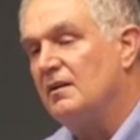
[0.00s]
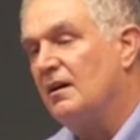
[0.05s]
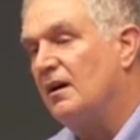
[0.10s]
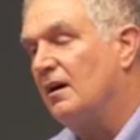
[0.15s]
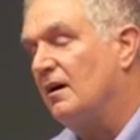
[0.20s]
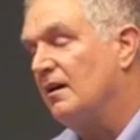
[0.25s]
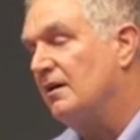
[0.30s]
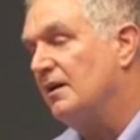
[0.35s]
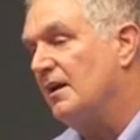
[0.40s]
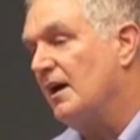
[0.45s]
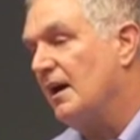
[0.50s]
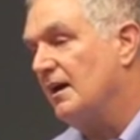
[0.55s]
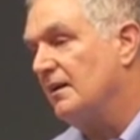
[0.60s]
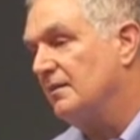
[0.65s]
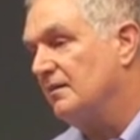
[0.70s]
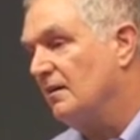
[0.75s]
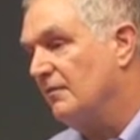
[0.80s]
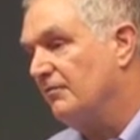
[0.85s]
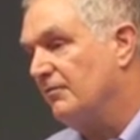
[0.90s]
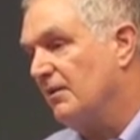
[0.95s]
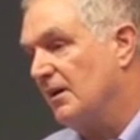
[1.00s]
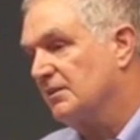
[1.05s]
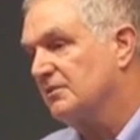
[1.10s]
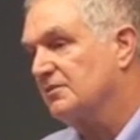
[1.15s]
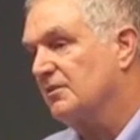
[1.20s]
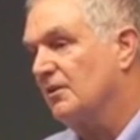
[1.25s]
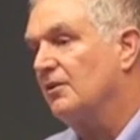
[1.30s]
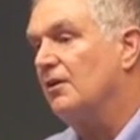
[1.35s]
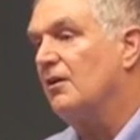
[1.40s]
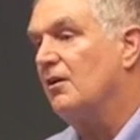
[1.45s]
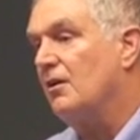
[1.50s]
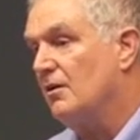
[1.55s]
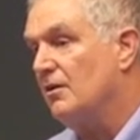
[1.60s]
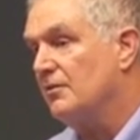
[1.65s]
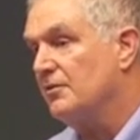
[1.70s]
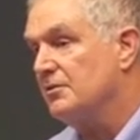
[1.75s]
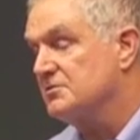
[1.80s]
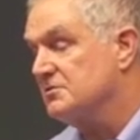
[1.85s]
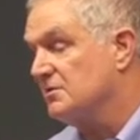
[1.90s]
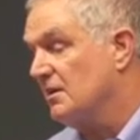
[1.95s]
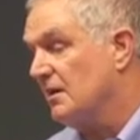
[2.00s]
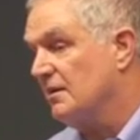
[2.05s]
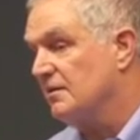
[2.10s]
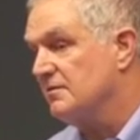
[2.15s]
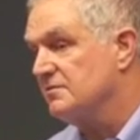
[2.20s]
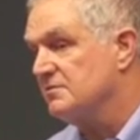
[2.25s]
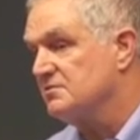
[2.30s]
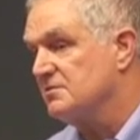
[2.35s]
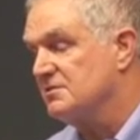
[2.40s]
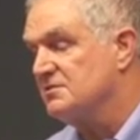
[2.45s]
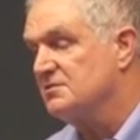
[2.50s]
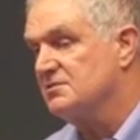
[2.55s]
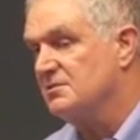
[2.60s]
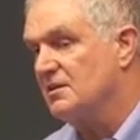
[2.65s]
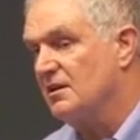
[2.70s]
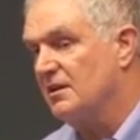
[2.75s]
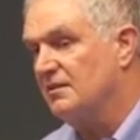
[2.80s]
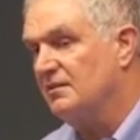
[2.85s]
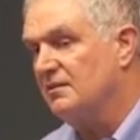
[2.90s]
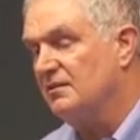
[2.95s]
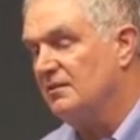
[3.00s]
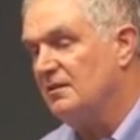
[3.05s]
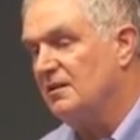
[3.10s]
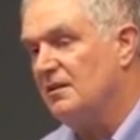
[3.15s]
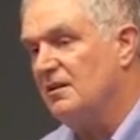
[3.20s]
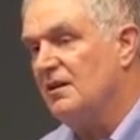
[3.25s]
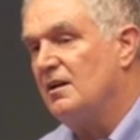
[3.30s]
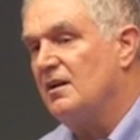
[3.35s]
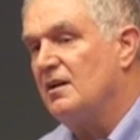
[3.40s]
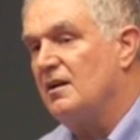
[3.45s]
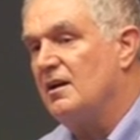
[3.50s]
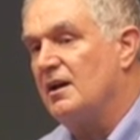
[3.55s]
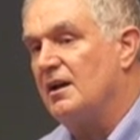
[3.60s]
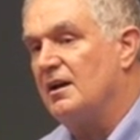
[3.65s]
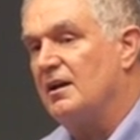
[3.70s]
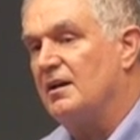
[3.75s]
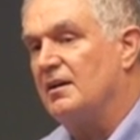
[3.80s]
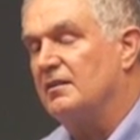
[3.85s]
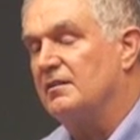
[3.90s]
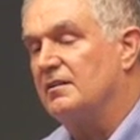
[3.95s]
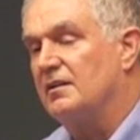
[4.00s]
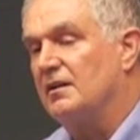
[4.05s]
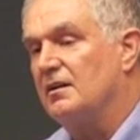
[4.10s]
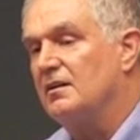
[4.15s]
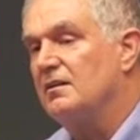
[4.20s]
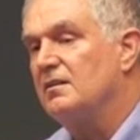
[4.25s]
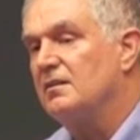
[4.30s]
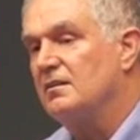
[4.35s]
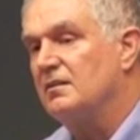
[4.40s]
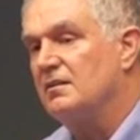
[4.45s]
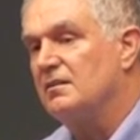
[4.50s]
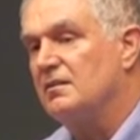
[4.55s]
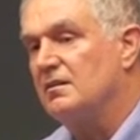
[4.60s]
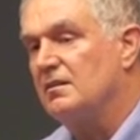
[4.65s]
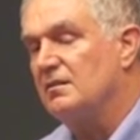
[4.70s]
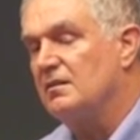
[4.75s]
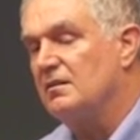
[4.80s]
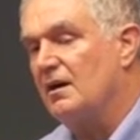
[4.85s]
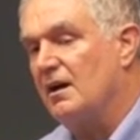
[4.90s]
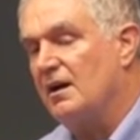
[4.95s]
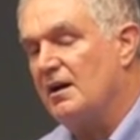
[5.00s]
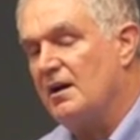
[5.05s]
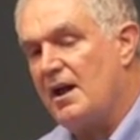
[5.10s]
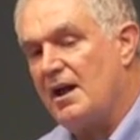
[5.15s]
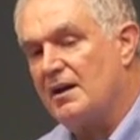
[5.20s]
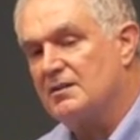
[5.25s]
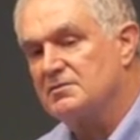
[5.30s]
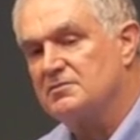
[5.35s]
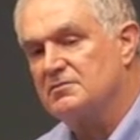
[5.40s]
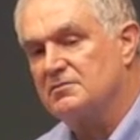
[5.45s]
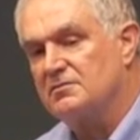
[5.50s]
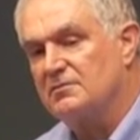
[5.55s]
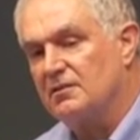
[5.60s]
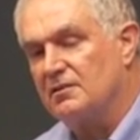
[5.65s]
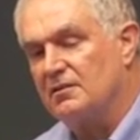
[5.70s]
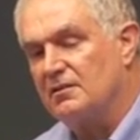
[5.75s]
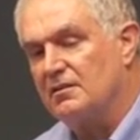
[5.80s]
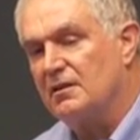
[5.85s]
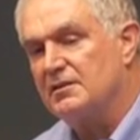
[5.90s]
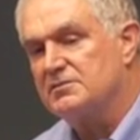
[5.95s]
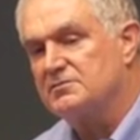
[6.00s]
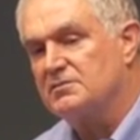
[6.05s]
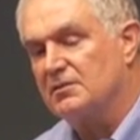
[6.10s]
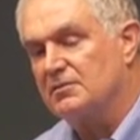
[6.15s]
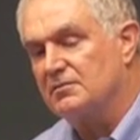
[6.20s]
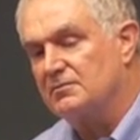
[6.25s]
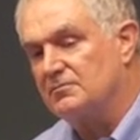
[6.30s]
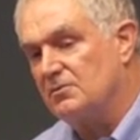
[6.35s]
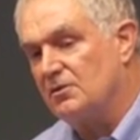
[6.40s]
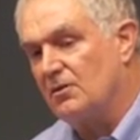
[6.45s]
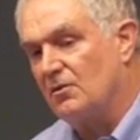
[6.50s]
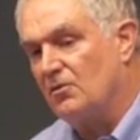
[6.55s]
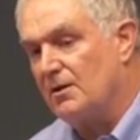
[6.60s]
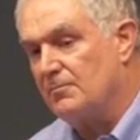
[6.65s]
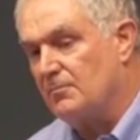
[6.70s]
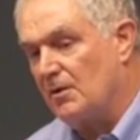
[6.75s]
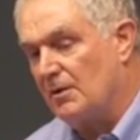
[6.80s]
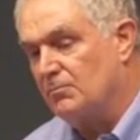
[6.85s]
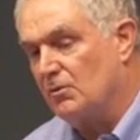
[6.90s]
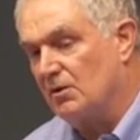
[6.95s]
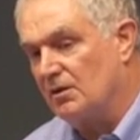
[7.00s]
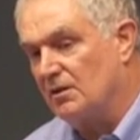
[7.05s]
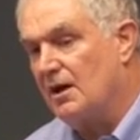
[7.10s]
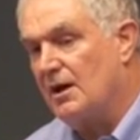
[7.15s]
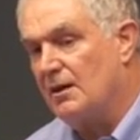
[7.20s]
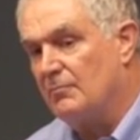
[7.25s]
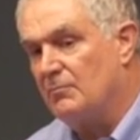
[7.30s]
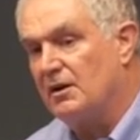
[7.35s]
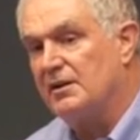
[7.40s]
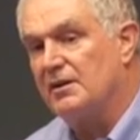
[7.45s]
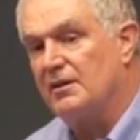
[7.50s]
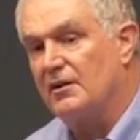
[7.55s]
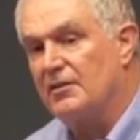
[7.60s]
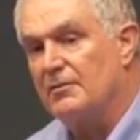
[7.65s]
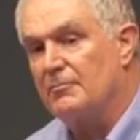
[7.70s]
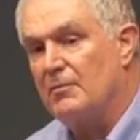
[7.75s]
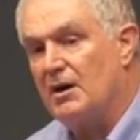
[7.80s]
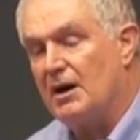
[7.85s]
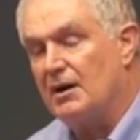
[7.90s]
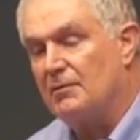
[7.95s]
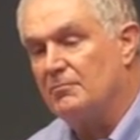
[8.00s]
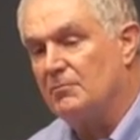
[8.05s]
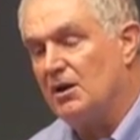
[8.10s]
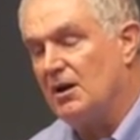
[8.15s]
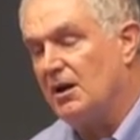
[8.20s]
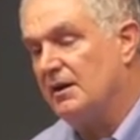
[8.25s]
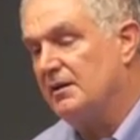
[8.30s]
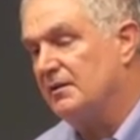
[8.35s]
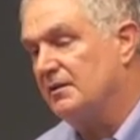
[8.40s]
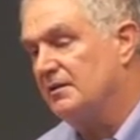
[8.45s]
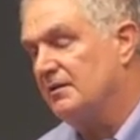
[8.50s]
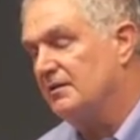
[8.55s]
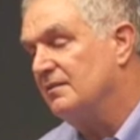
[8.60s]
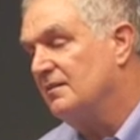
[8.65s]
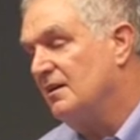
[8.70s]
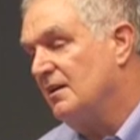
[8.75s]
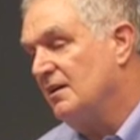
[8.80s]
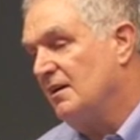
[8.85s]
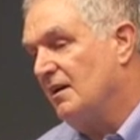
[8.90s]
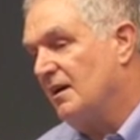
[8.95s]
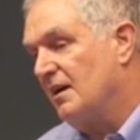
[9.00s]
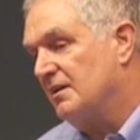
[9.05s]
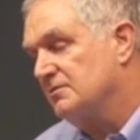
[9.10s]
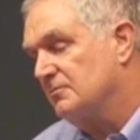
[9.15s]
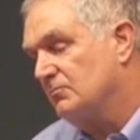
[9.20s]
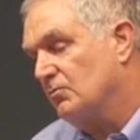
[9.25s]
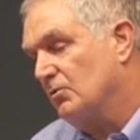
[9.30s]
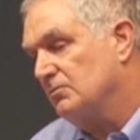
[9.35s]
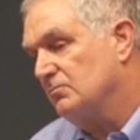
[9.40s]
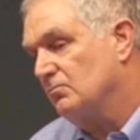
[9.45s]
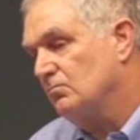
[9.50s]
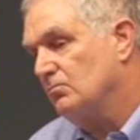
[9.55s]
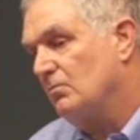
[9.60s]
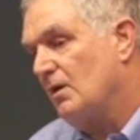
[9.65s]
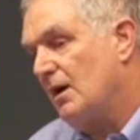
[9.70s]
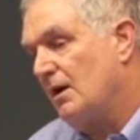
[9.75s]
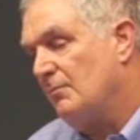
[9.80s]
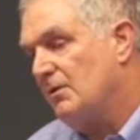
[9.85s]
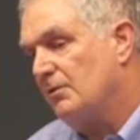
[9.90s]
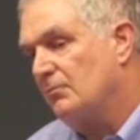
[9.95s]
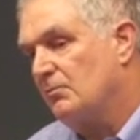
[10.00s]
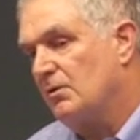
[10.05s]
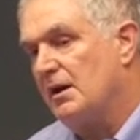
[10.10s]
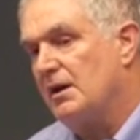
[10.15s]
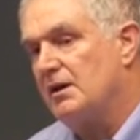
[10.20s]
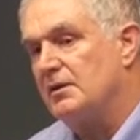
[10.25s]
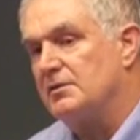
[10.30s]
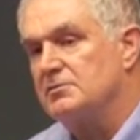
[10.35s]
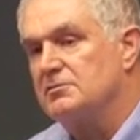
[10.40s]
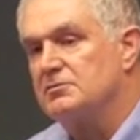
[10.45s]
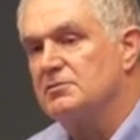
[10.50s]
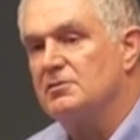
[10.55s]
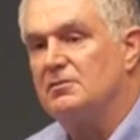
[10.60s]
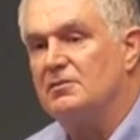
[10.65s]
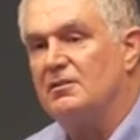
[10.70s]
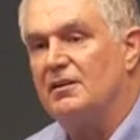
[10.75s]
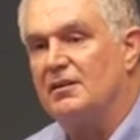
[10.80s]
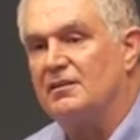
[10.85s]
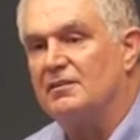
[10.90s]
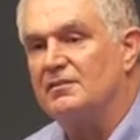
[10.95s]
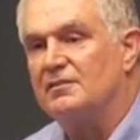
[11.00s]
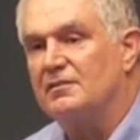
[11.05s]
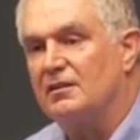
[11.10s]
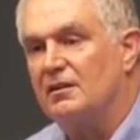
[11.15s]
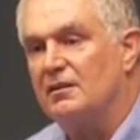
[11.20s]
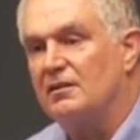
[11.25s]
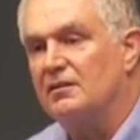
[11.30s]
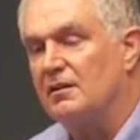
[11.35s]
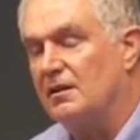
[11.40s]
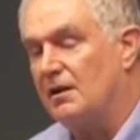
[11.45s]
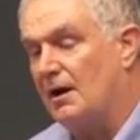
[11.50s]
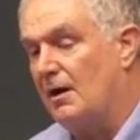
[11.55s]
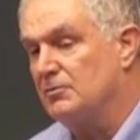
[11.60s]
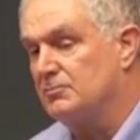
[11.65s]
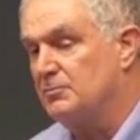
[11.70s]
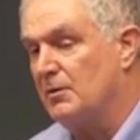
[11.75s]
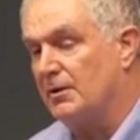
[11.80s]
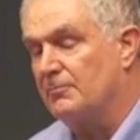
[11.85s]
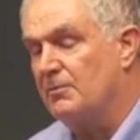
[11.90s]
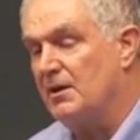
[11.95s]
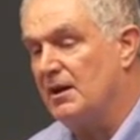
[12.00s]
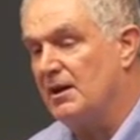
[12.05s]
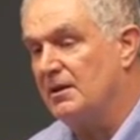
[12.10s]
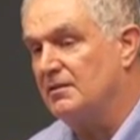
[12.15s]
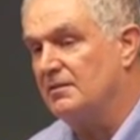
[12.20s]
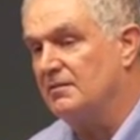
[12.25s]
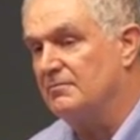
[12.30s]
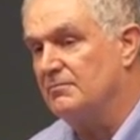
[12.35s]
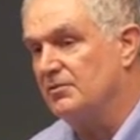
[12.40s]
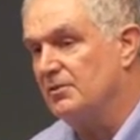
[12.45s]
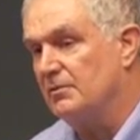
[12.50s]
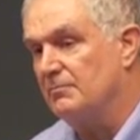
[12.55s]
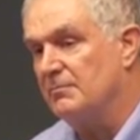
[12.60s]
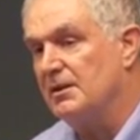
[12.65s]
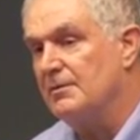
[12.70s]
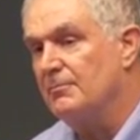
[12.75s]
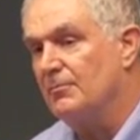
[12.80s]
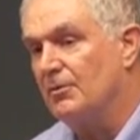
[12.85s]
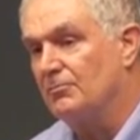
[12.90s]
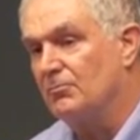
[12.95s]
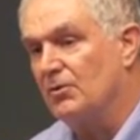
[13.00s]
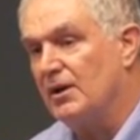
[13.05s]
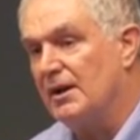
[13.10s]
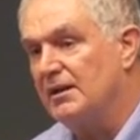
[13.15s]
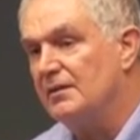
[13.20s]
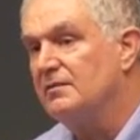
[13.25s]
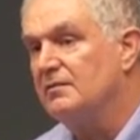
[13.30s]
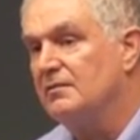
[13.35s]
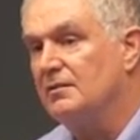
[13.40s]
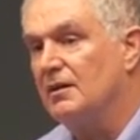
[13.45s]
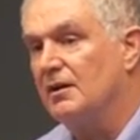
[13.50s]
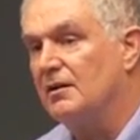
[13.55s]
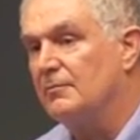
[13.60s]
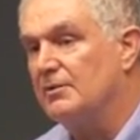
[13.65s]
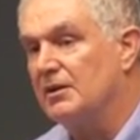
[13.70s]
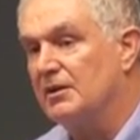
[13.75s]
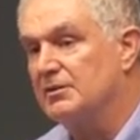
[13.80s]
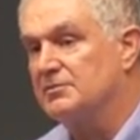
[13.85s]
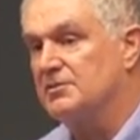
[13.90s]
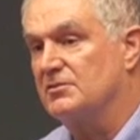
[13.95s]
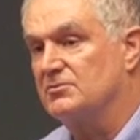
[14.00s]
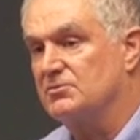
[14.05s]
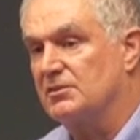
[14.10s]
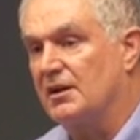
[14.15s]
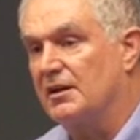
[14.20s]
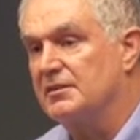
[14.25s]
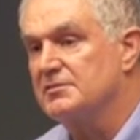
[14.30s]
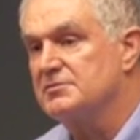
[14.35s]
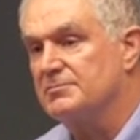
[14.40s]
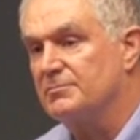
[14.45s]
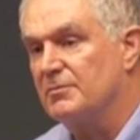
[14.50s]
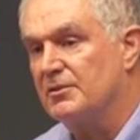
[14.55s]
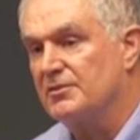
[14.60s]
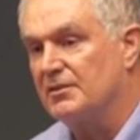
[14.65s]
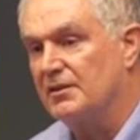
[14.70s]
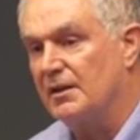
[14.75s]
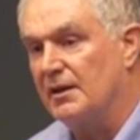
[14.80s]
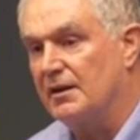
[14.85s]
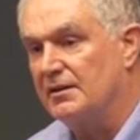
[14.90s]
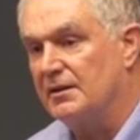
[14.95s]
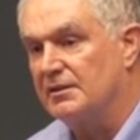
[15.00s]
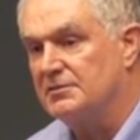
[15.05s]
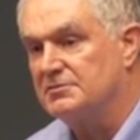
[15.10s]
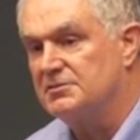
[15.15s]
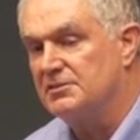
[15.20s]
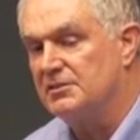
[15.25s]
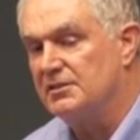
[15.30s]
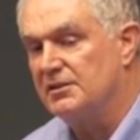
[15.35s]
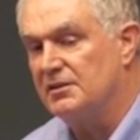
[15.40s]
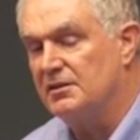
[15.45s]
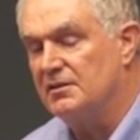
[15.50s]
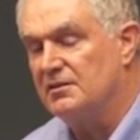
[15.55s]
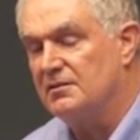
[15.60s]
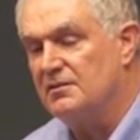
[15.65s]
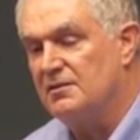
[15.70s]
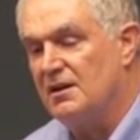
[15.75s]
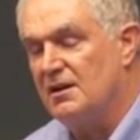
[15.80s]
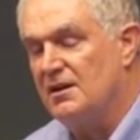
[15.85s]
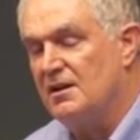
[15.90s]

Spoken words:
It had effect on all the sales since then. And I asked, I said, you know, I put a lot of money on the bottom line, and I said, well, how about a raise? And I was being paid the minimum rate because I was a gunsmith, not an engineer.